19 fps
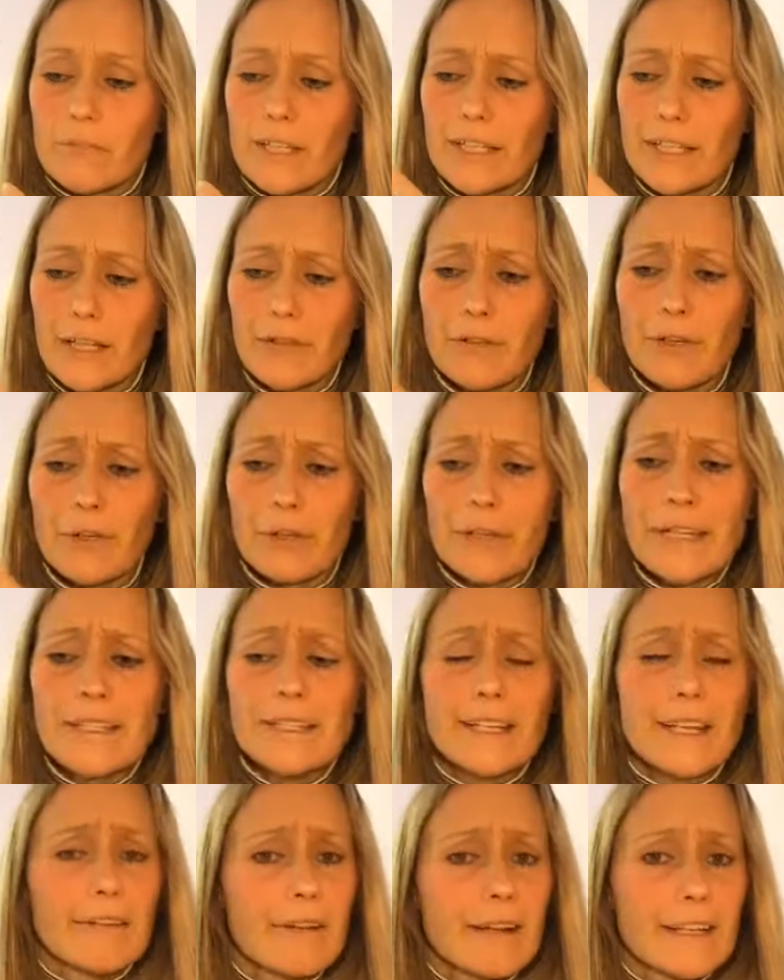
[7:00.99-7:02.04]
you you're not
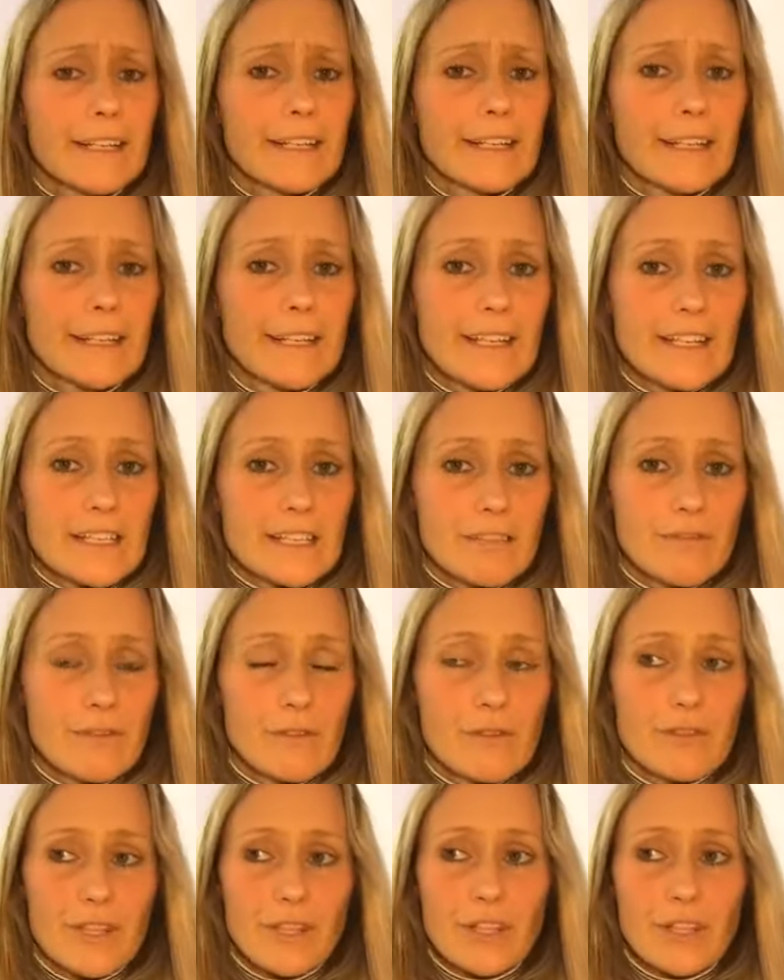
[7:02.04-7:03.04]
eating at regular intervals,